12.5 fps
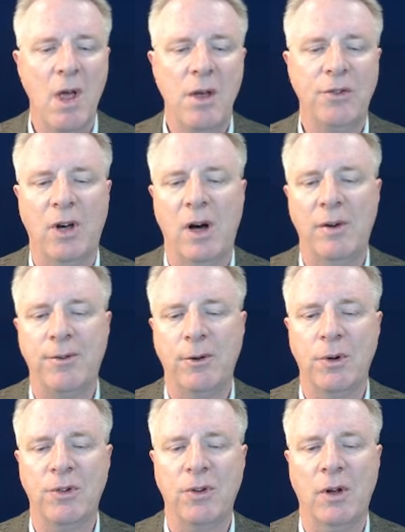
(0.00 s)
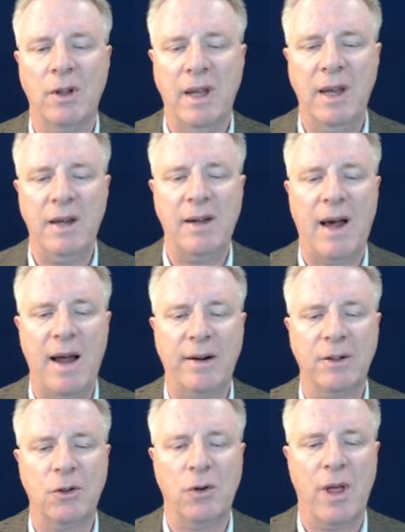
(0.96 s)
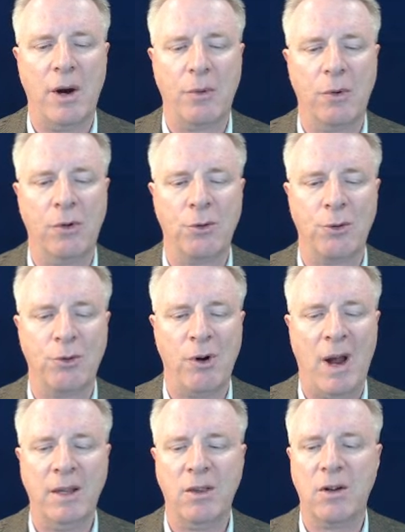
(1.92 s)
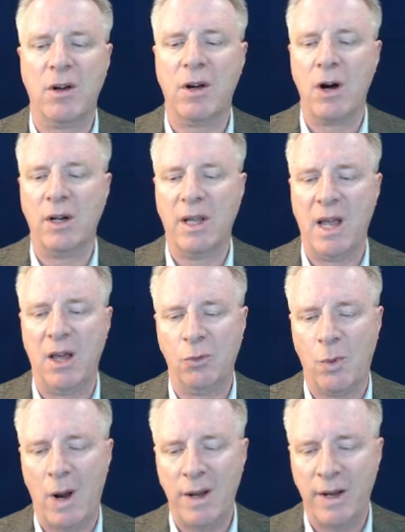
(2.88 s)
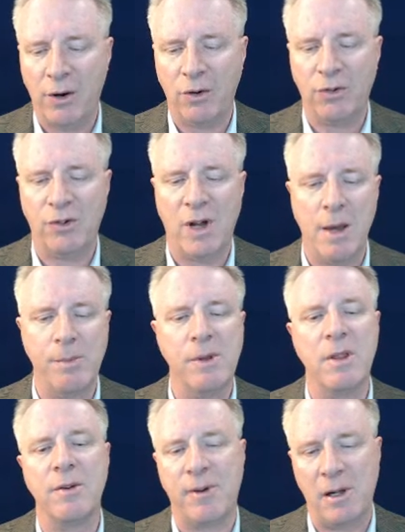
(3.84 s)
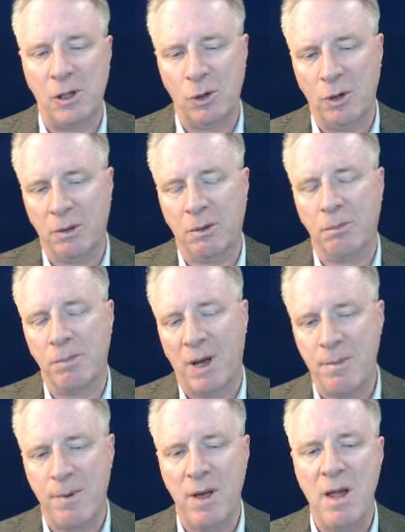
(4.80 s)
So if it was a lead article that was retracted, it only has one nearest neighbor, the following paper.